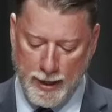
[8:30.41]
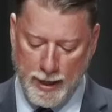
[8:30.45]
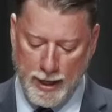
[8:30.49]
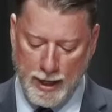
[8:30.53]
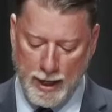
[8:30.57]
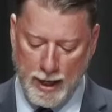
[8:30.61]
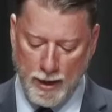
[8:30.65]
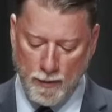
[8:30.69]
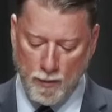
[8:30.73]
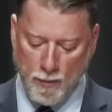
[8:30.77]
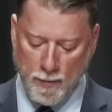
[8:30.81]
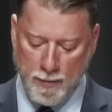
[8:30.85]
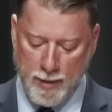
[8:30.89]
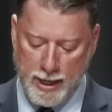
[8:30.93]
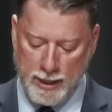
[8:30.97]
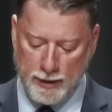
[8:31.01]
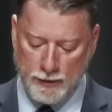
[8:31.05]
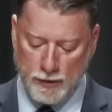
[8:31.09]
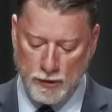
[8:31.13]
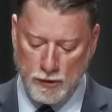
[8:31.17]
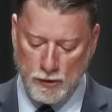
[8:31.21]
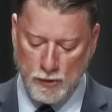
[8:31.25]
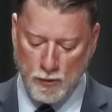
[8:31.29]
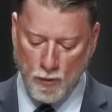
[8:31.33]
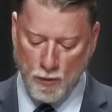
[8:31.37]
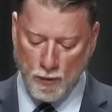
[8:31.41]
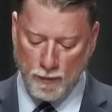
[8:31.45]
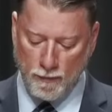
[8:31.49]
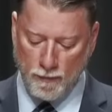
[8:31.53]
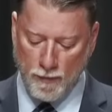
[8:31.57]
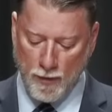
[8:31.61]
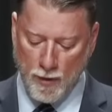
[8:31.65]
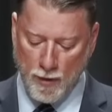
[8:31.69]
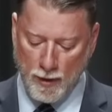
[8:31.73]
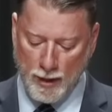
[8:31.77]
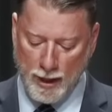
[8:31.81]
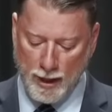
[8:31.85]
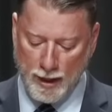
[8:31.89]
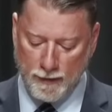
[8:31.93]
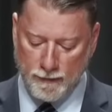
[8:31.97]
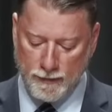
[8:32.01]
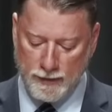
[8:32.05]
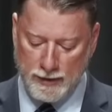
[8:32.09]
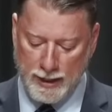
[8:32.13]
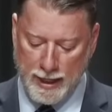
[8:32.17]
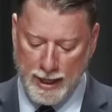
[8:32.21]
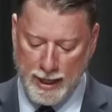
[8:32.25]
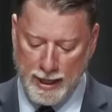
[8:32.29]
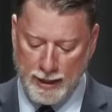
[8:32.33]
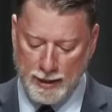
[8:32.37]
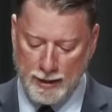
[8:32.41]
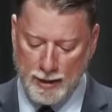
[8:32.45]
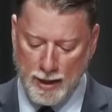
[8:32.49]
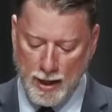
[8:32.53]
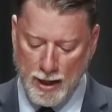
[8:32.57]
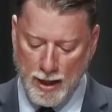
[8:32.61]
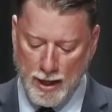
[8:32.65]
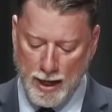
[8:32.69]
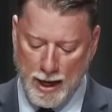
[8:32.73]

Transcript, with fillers: and I will make the sword fall out of his hand.